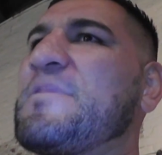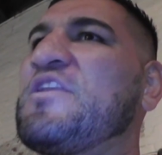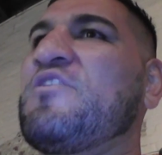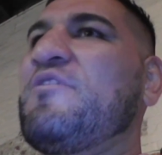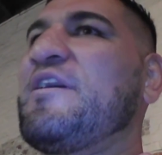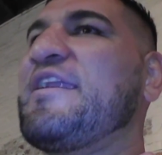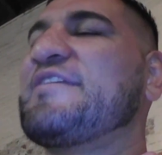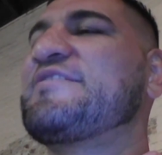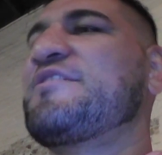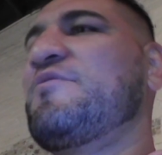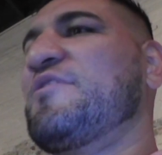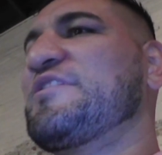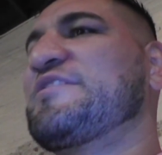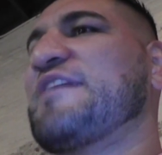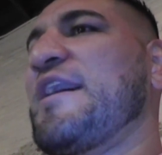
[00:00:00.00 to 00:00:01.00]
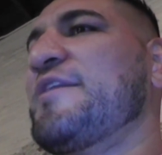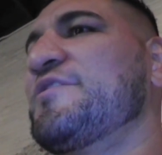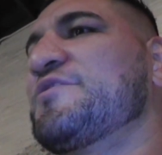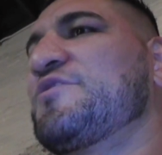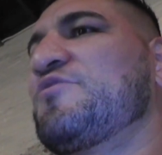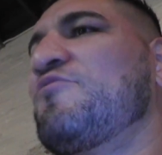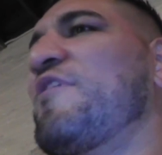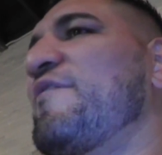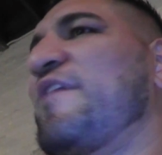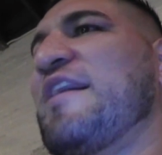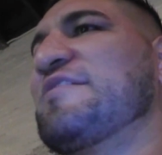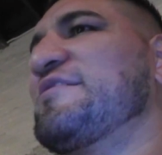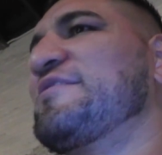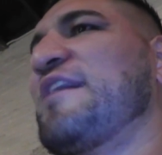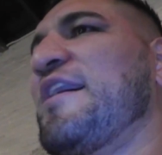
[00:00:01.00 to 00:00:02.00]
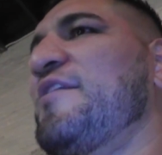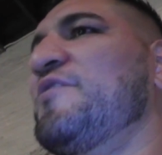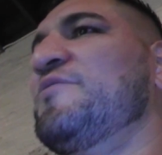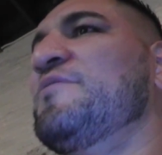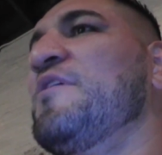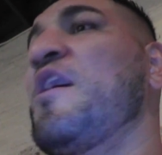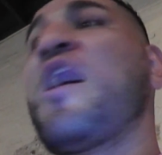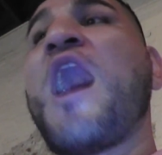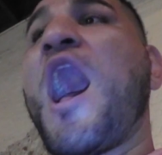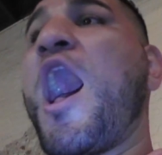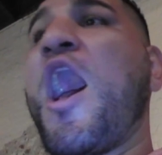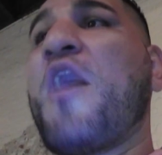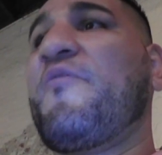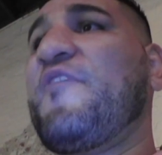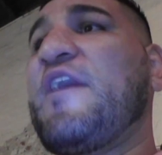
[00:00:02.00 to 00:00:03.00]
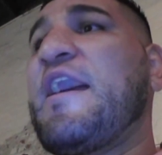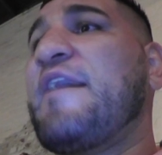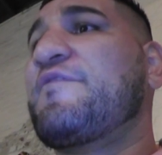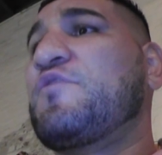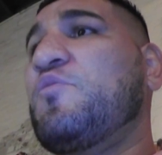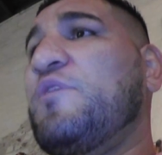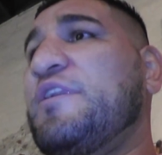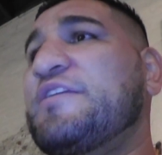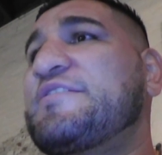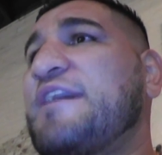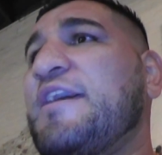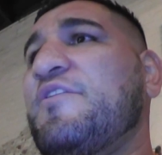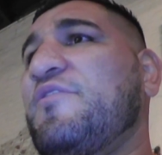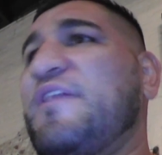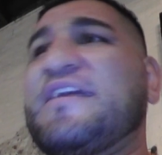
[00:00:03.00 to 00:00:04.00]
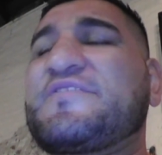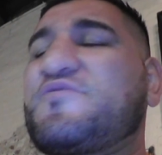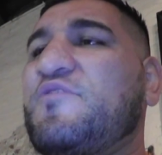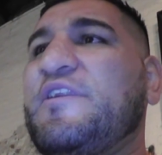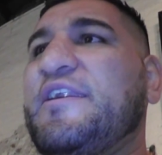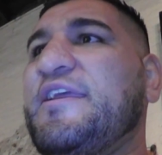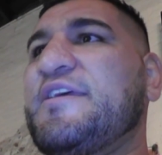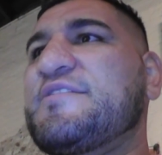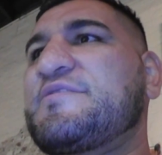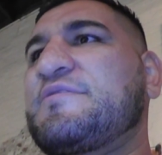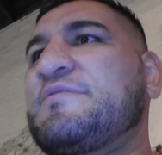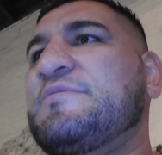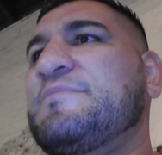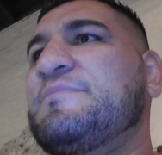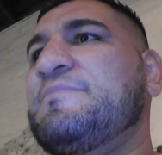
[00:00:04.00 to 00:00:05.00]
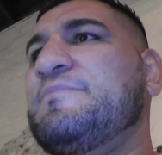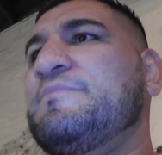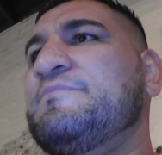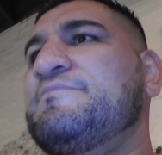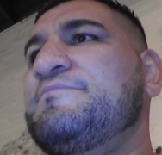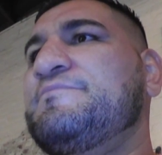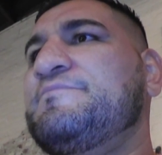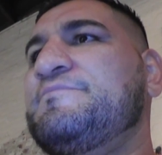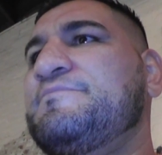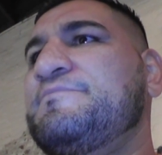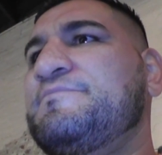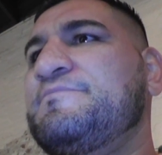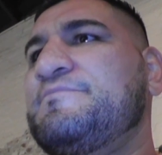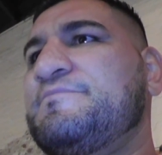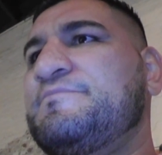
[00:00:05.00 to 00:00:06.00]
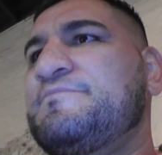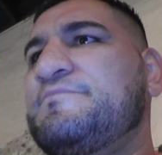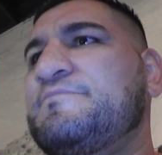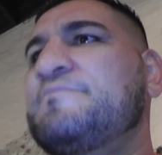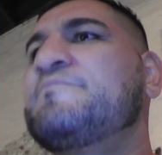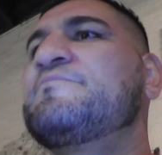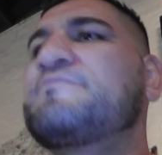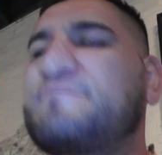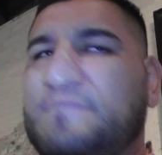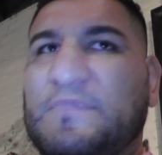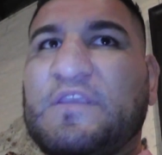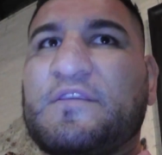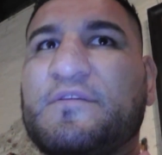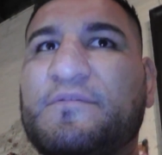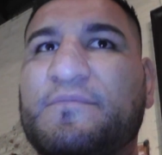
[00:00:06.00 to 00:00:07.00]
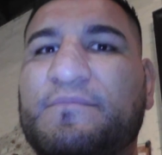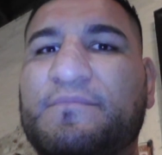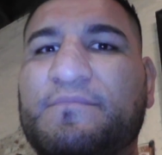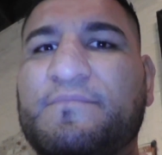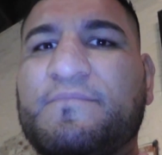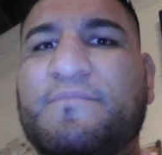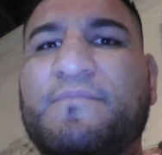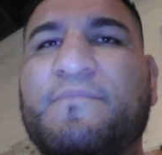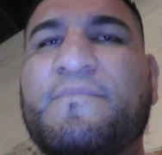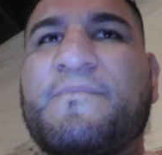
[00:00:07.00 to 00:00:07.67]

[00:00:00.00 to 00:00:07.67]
You know what? I still want the titles. Whoever has the title. However, I have to win the title. That's what it is. There's a guy at Goosen's gym,